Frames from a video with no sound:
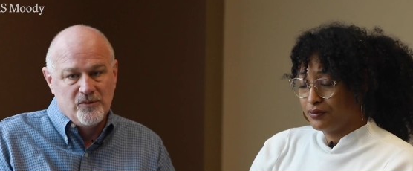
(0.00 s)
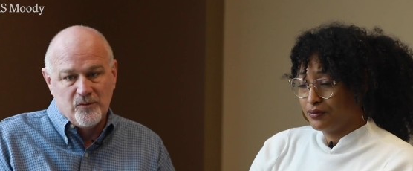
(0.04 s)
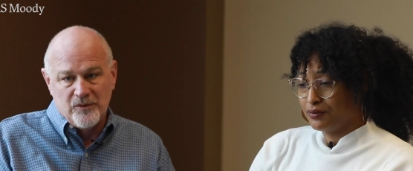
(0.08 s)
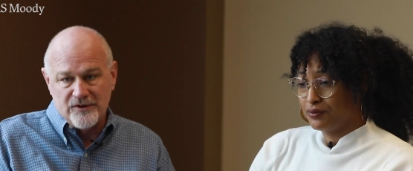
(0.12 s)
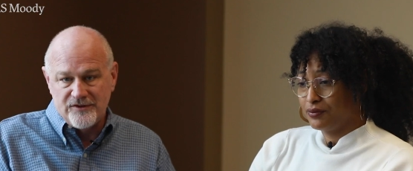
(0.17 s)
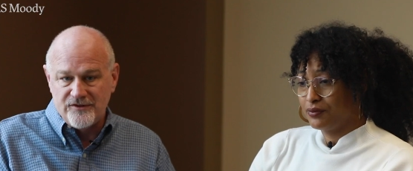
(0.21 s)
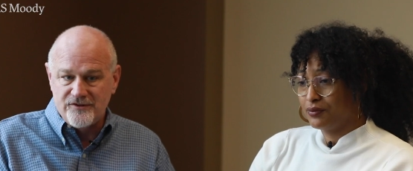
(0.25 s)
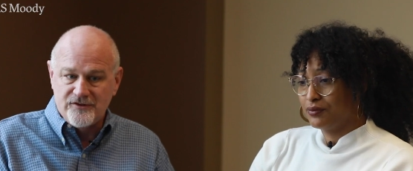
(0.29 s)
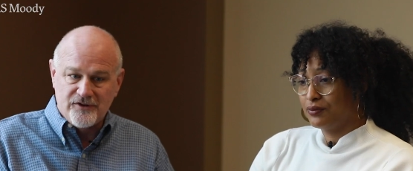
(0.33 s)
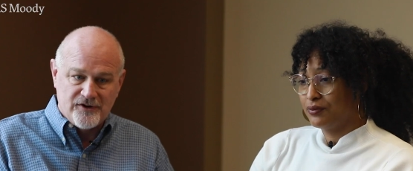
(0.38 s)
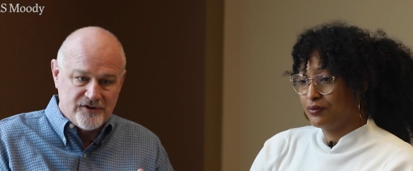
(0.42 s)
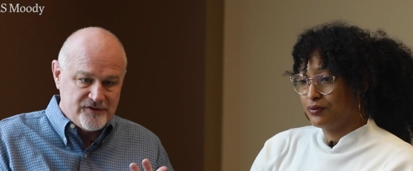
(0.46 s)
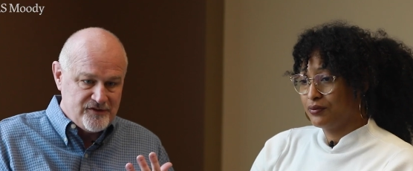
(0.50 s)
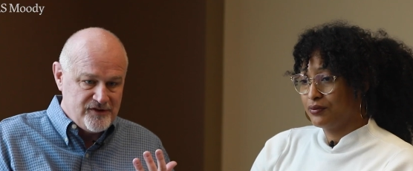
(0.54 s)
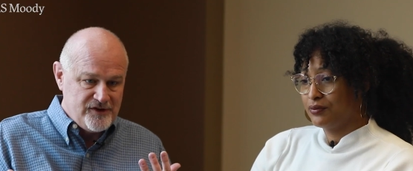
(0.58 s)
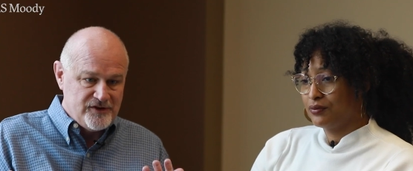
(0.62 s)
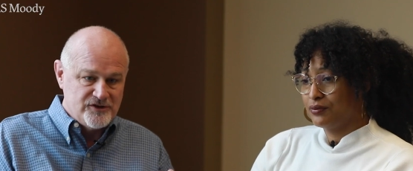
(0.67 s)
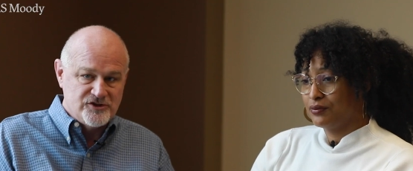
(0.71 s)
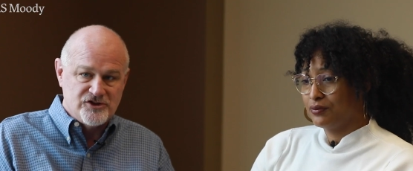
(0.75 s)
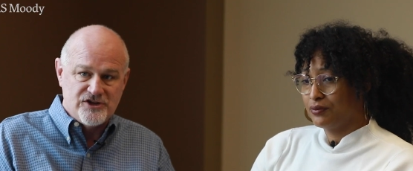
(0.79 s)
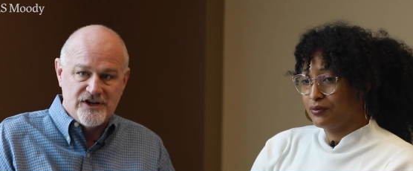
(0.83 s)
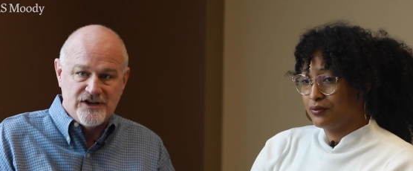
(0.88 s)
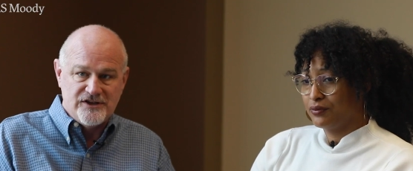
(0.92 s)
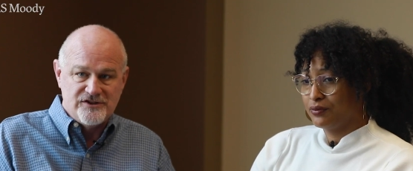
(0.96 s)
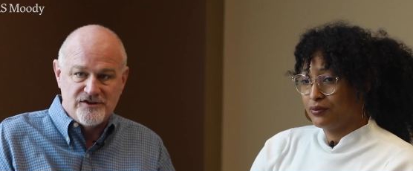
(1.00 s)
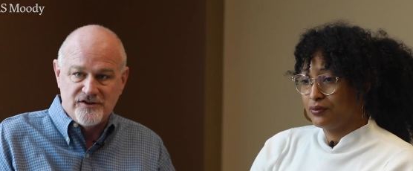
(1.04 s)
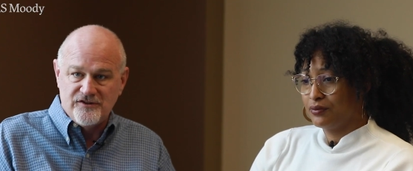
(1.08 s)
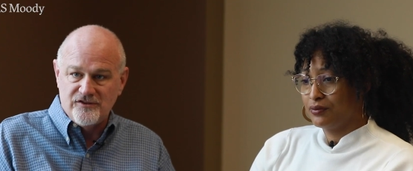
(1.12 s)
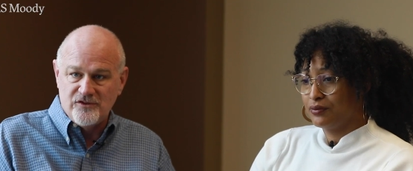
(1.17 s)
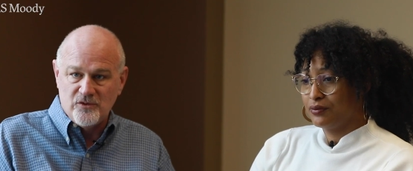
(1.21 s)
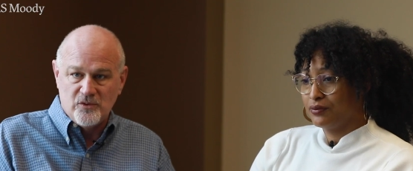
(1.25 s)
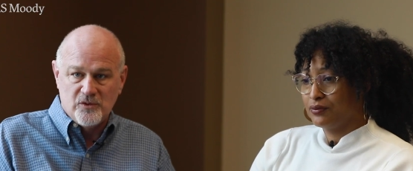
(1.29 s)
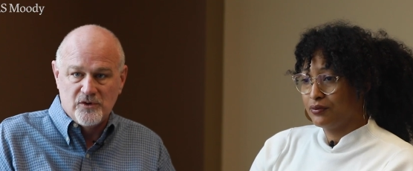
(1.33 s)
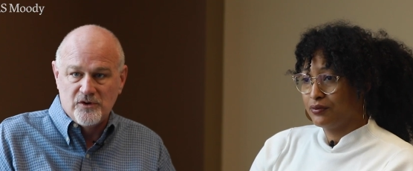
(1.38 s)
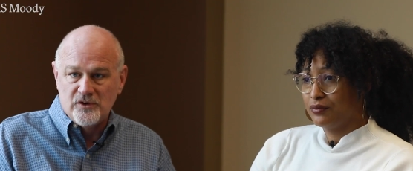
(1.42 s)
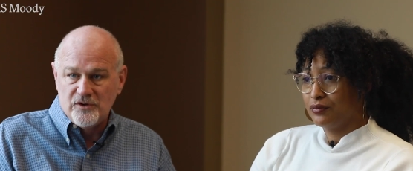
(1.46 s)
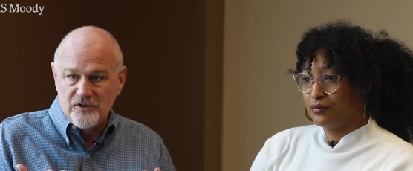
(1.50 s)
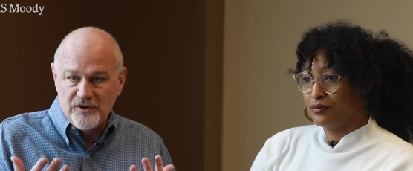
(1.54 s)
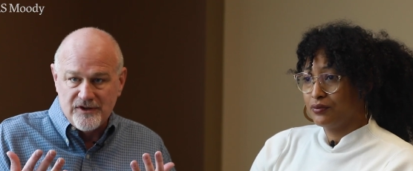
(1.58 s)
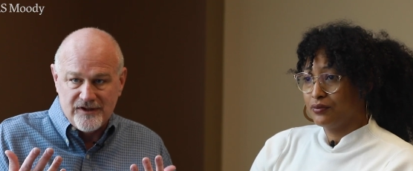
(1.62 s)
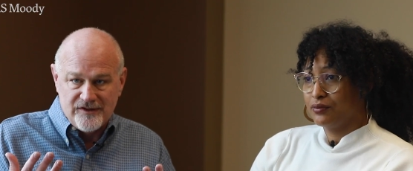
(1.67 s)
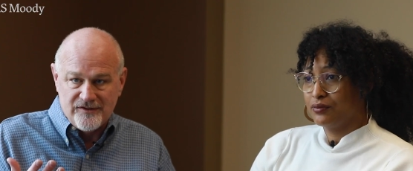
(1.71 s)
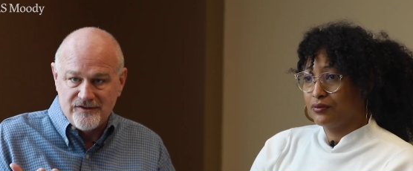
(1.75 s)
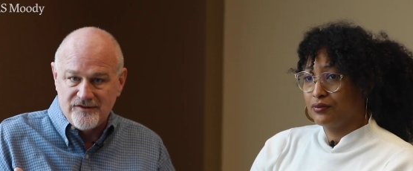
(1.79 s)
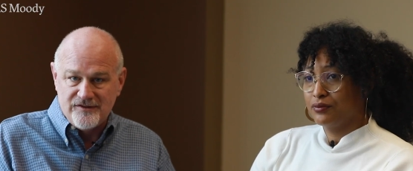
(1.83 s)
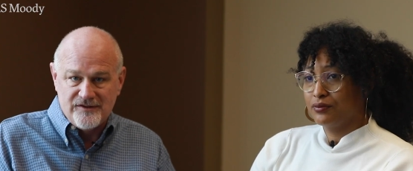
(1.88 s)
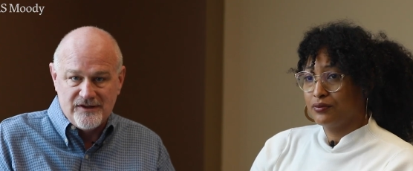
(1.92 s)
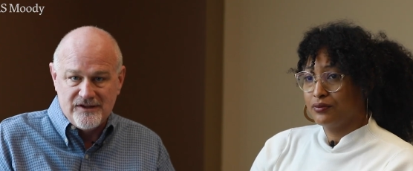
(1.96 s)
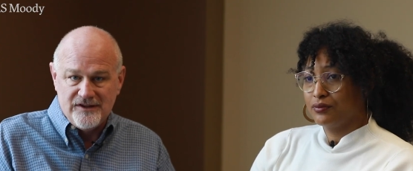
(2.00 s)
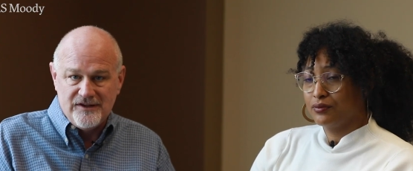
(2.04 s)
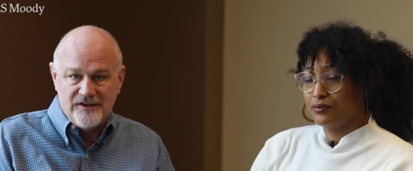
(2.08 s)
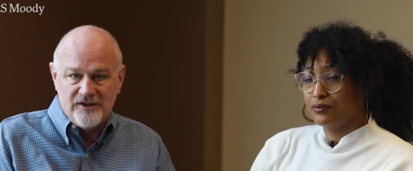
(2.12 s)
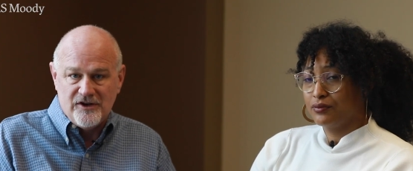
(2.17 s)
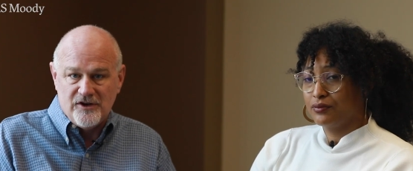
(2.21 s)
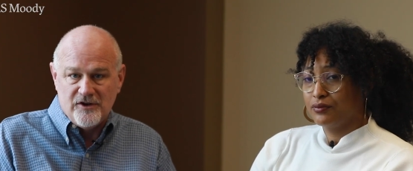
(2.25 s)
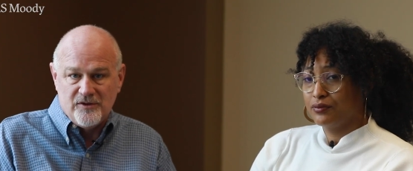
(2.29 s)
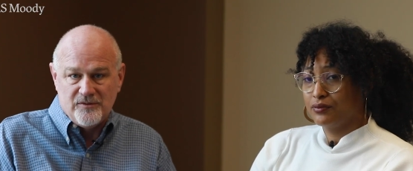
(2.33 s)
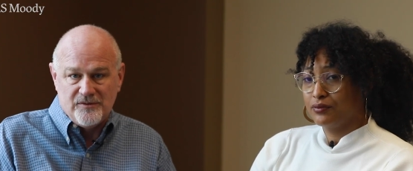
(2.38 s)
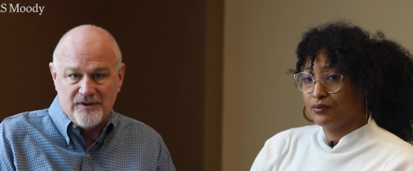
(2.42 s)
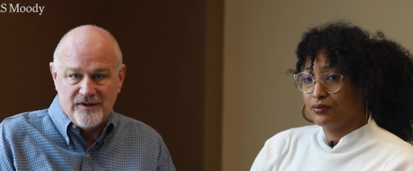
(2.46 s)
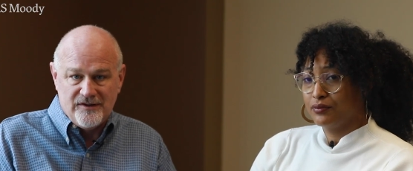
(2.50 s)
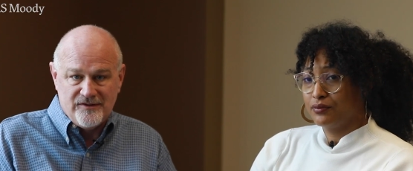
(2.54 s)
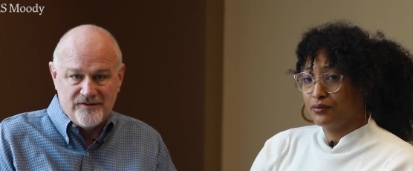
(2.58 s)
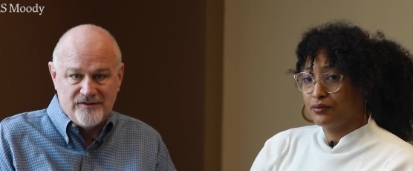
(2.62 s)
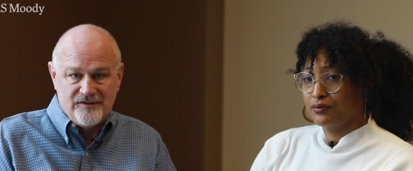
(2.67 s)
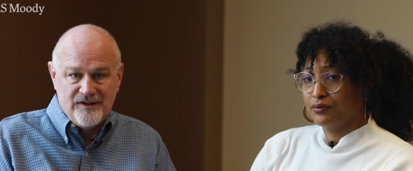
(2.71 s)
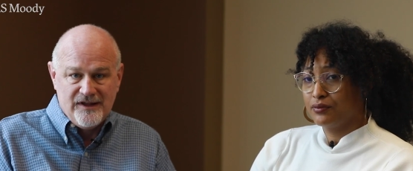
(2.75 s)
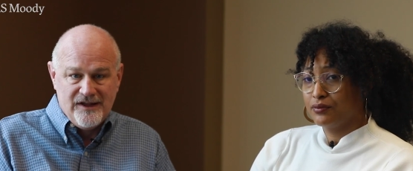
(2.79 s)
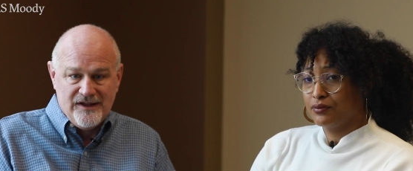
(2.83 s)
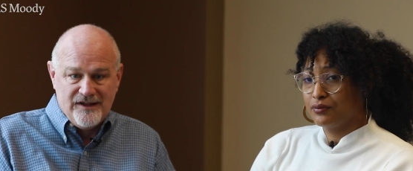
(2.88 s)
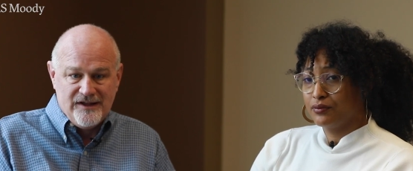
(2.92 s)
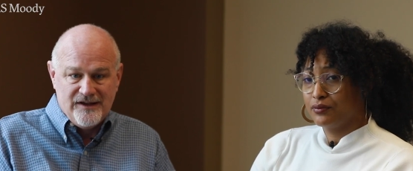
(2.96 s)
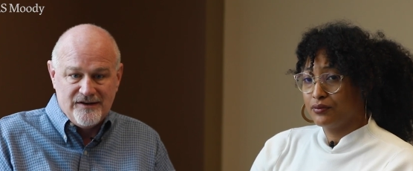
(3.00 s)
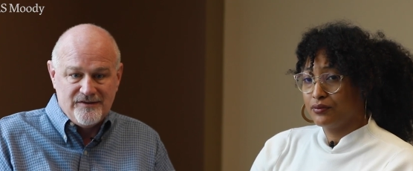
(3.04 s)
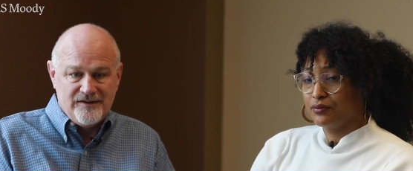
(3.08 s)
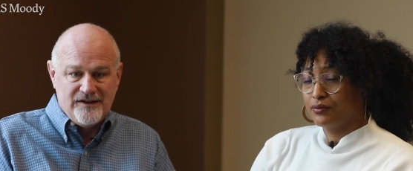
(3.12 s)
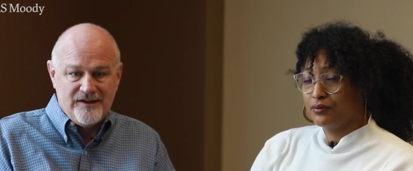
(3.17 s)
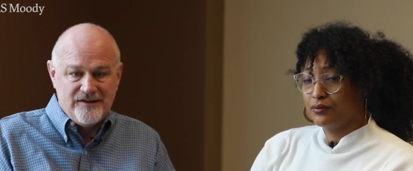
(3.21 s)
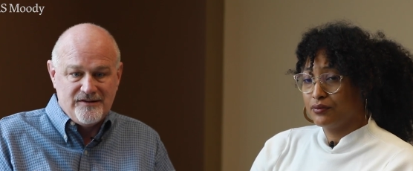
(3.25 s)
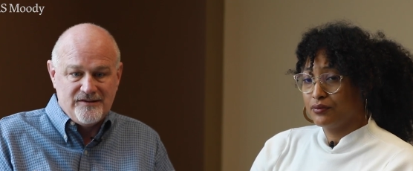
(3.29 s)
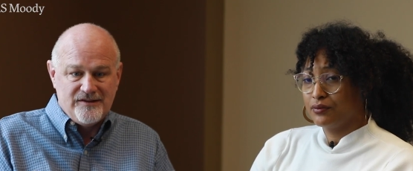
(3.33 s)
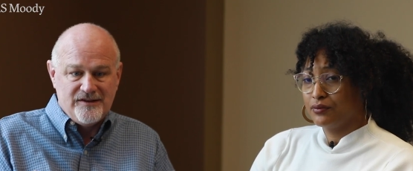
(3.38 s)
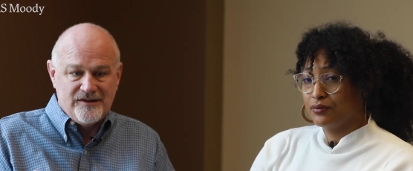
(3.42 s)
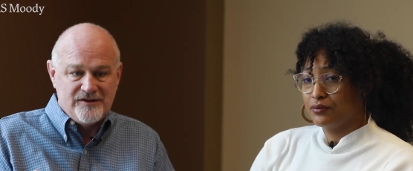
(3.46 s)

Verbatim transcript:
Speaker 1: what starts here changes the world is, uh, you know, is it,